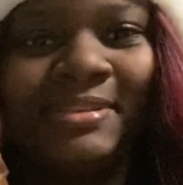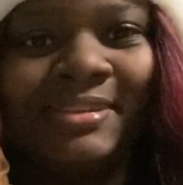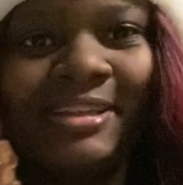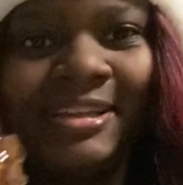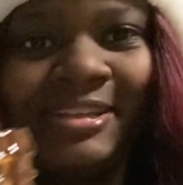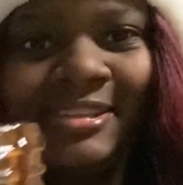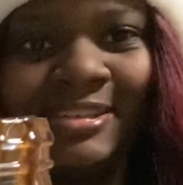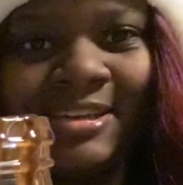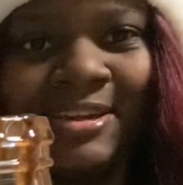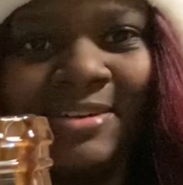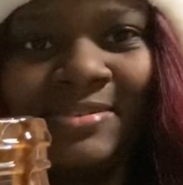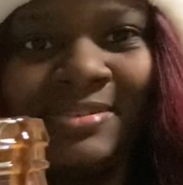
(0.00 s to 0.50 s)

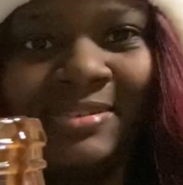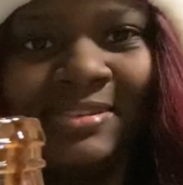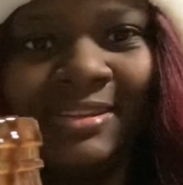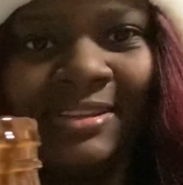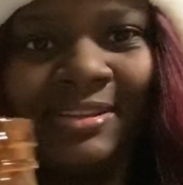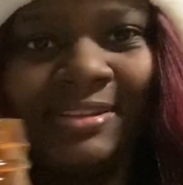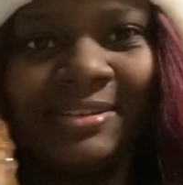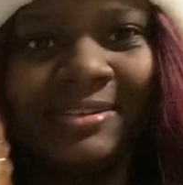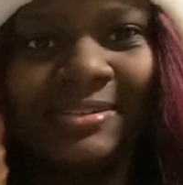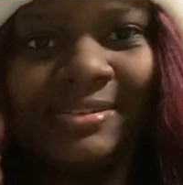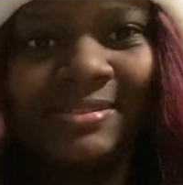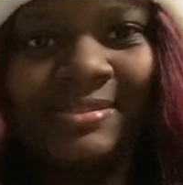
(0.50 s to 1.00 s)
that's how it
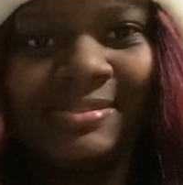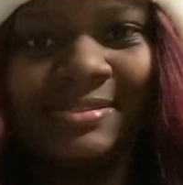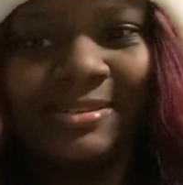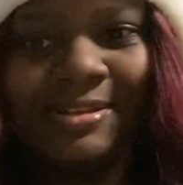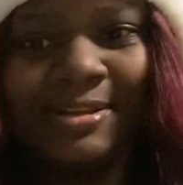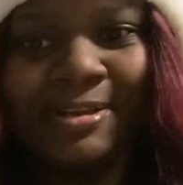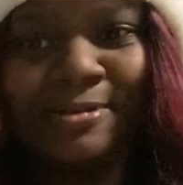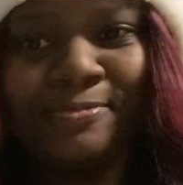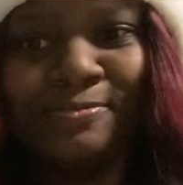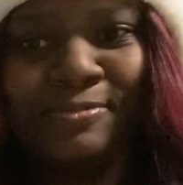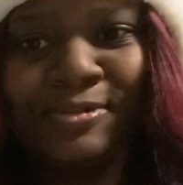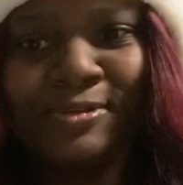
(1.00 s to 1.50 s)
looks.
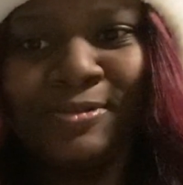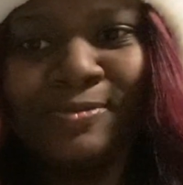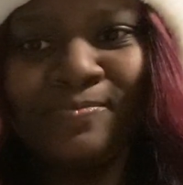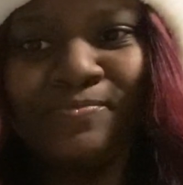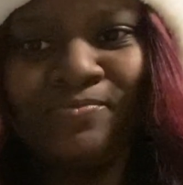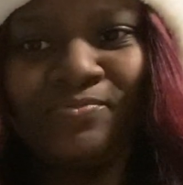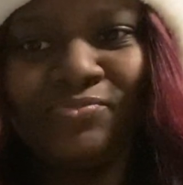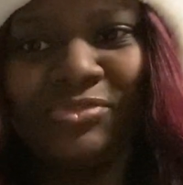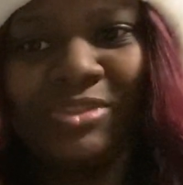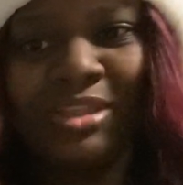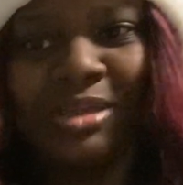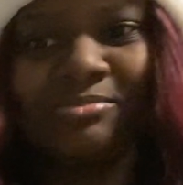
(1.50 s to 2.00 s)
I mean,
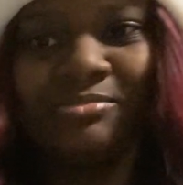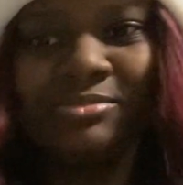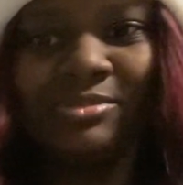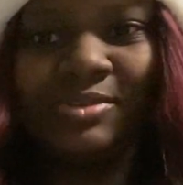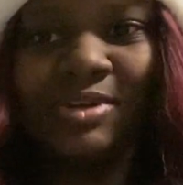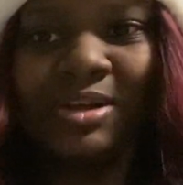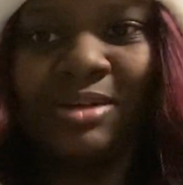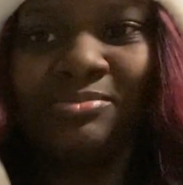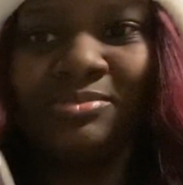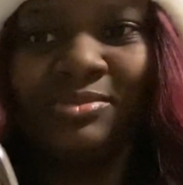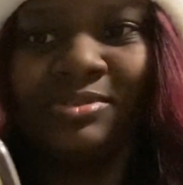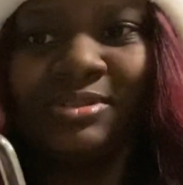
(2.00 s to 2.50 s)
I'm
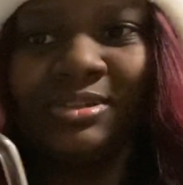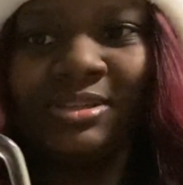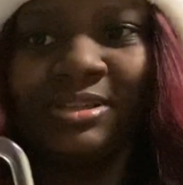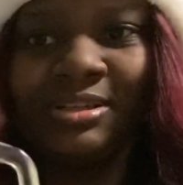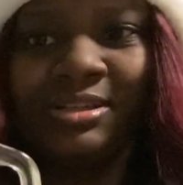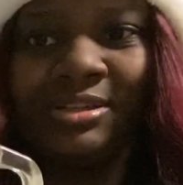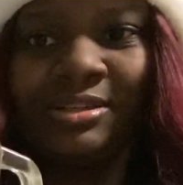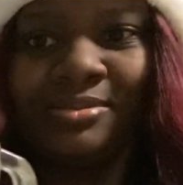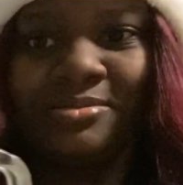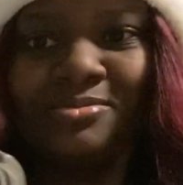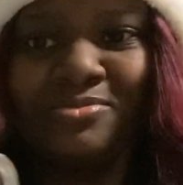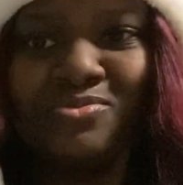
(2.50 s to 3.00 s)
probably
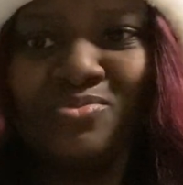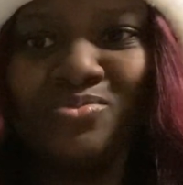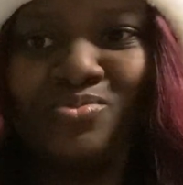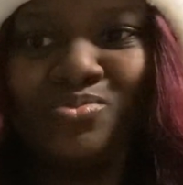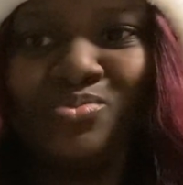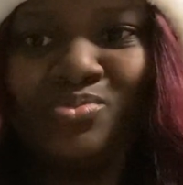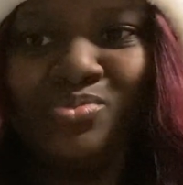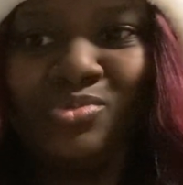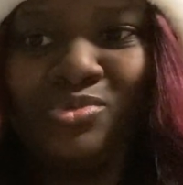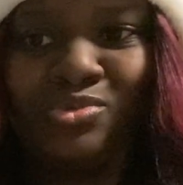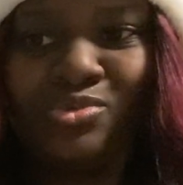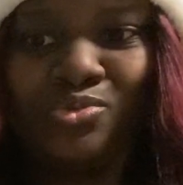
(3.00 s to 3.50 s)
gonna
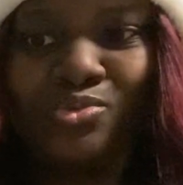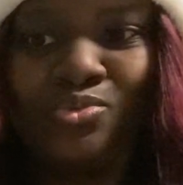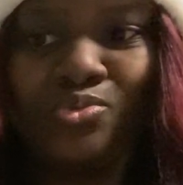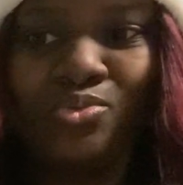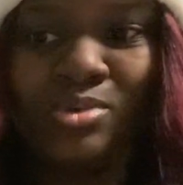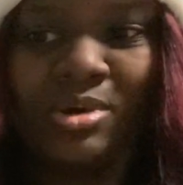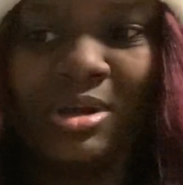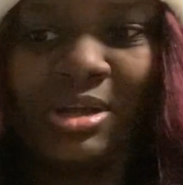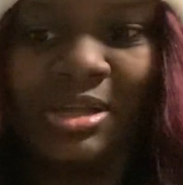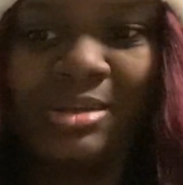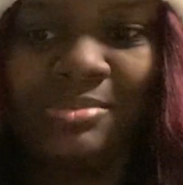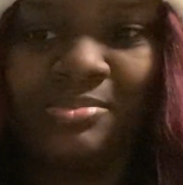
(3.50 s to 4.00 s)

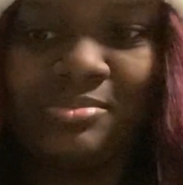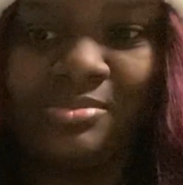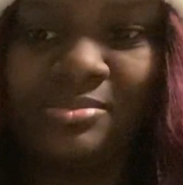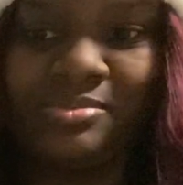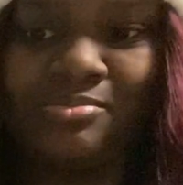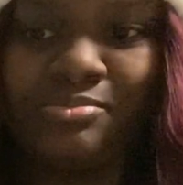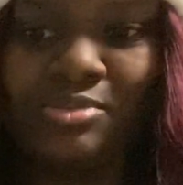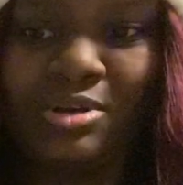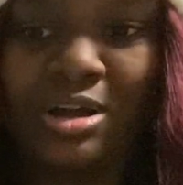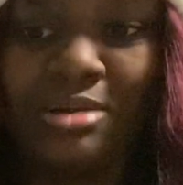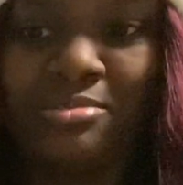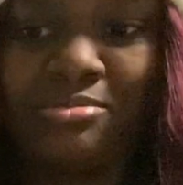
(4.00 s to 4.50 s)
wipe
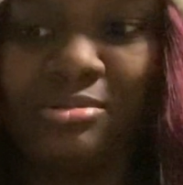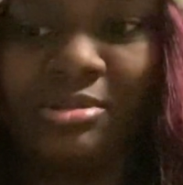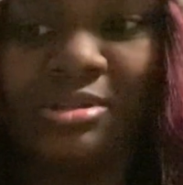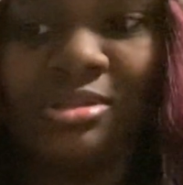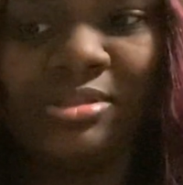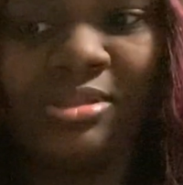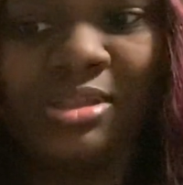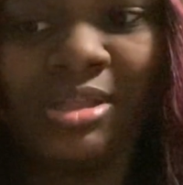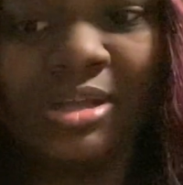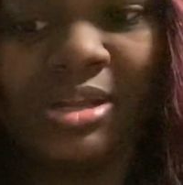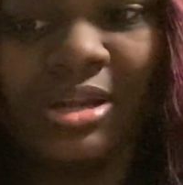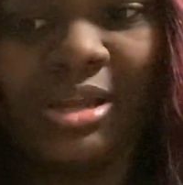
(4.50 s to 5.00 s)
probably
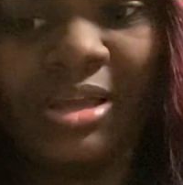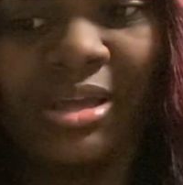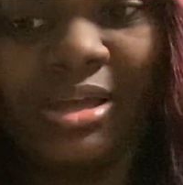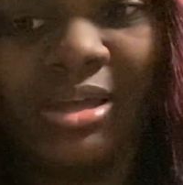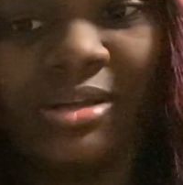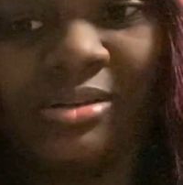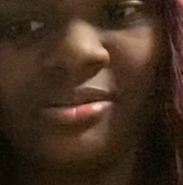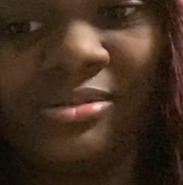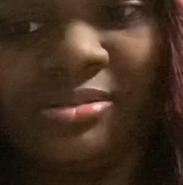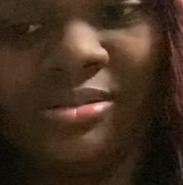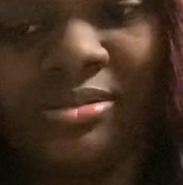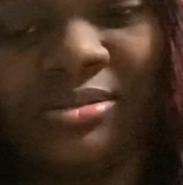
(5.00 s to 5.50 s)
the
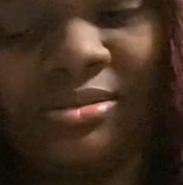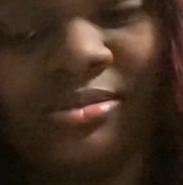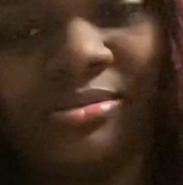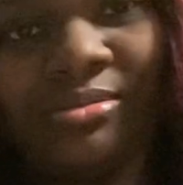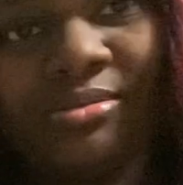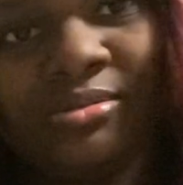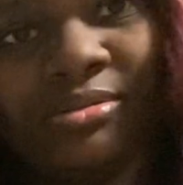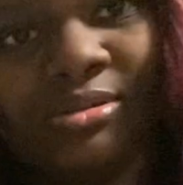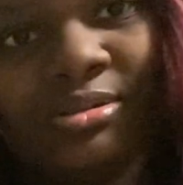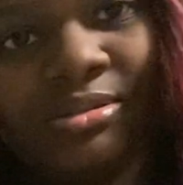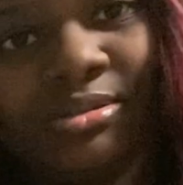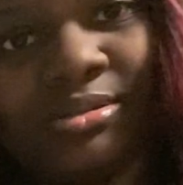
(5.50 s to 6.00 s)
excess
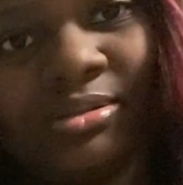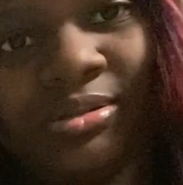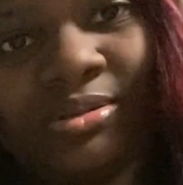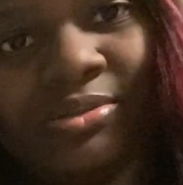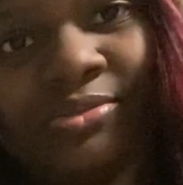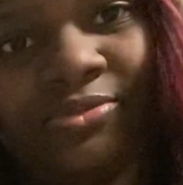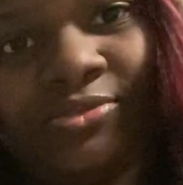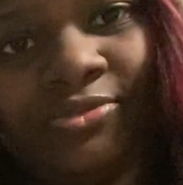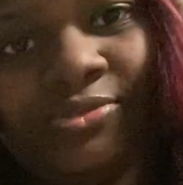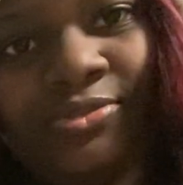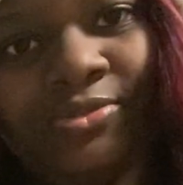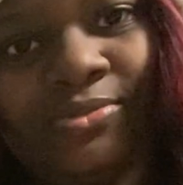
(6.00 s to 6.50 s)

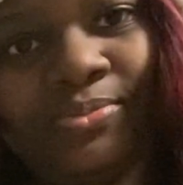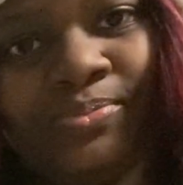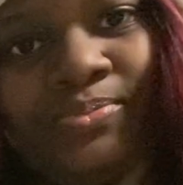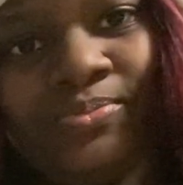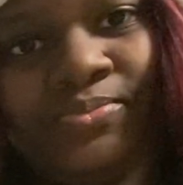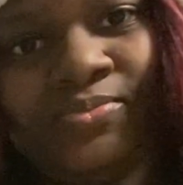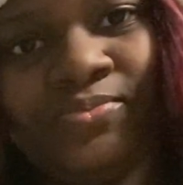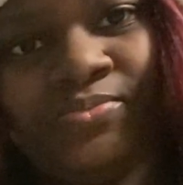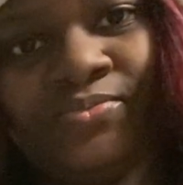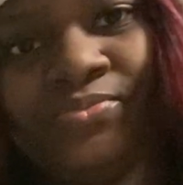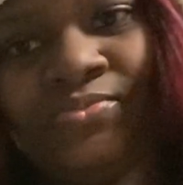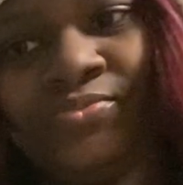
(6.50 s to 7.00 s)
off.
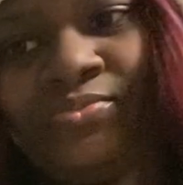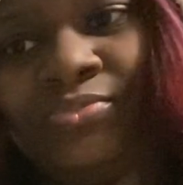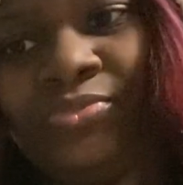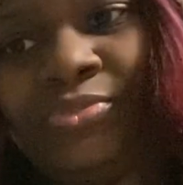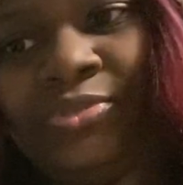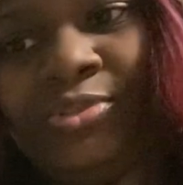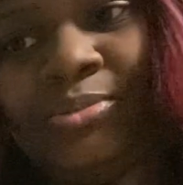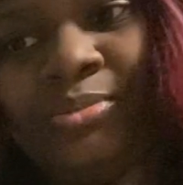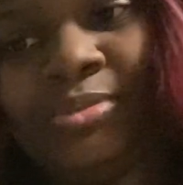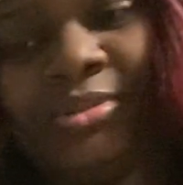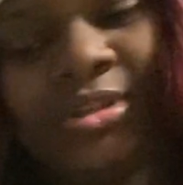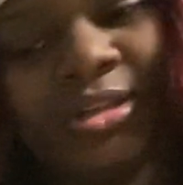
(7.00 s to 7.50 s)

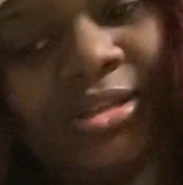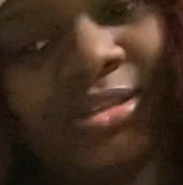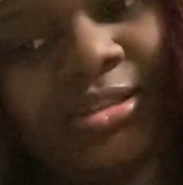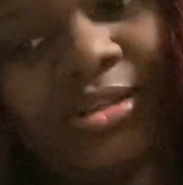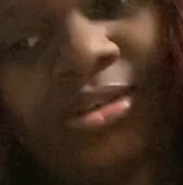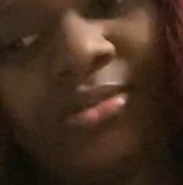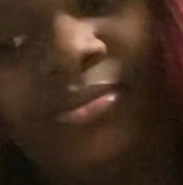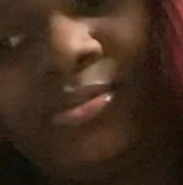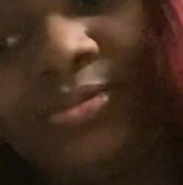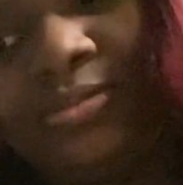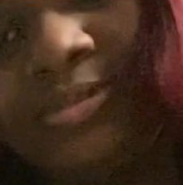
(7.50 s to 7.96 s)
But that's how it